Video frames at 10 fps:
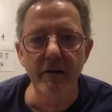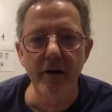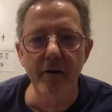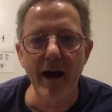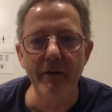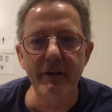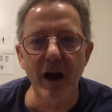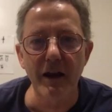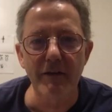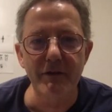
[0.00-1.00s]
And I
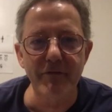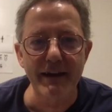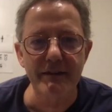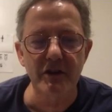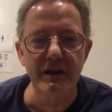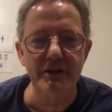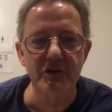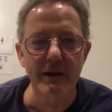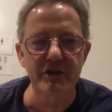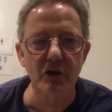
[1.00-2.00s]
love the fact that you get to
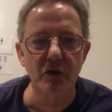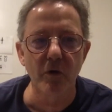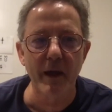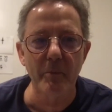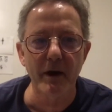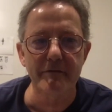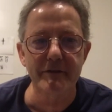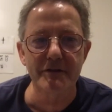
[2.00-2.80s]
actually call that part of your